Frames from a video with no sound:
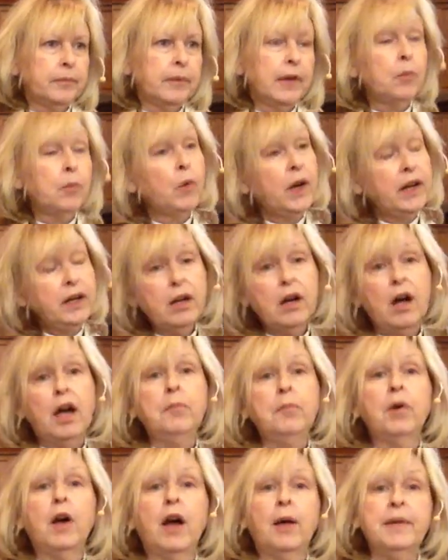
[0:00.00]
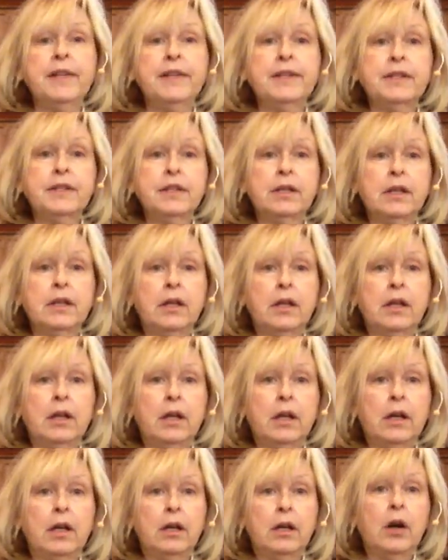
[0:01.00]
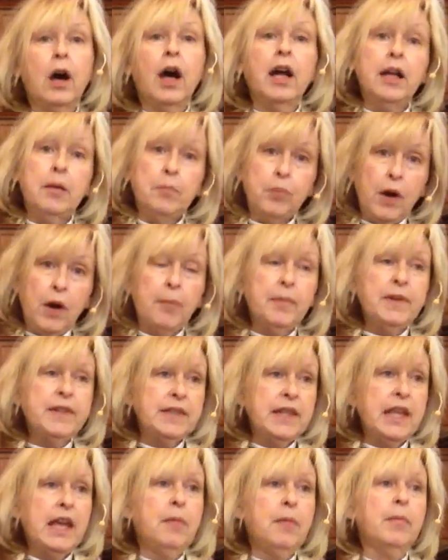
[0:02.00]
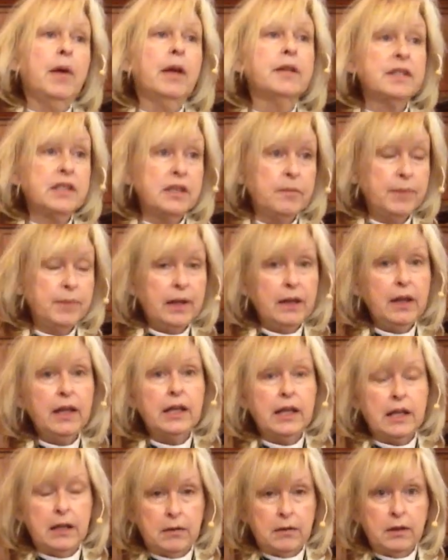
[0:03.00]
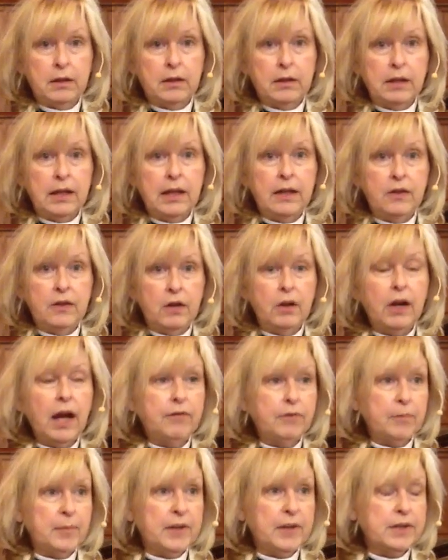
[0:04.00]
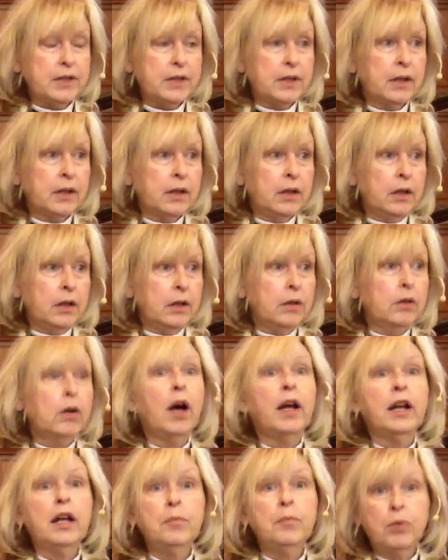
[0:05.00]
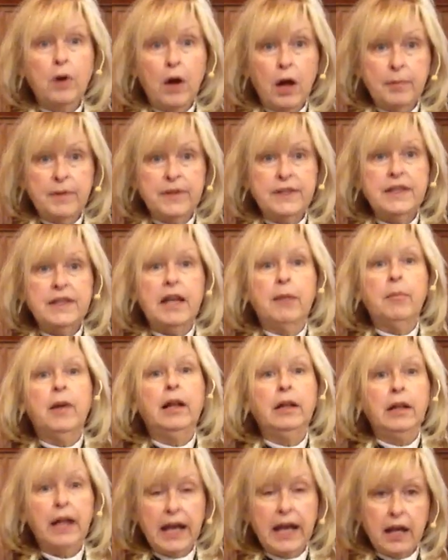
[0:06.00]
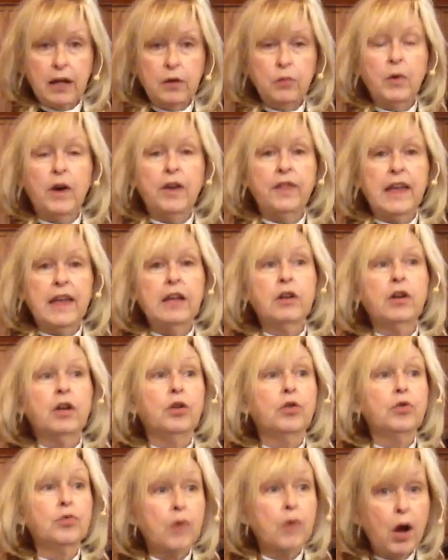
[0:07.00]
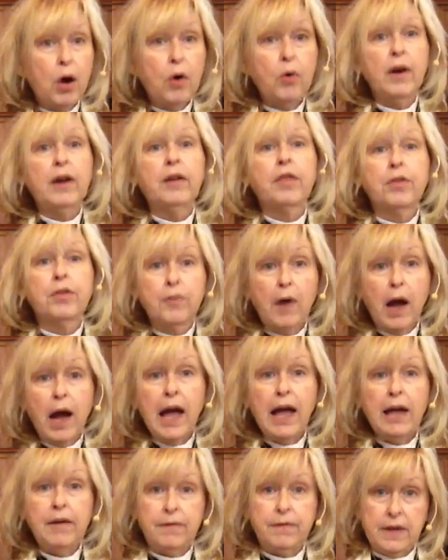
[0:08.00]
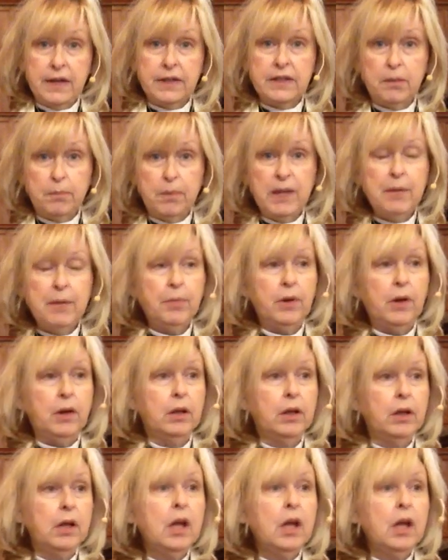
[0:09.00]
And what had God promised? God had promised them stability in their government. God had promised them a land where they could grow and thrive as a people.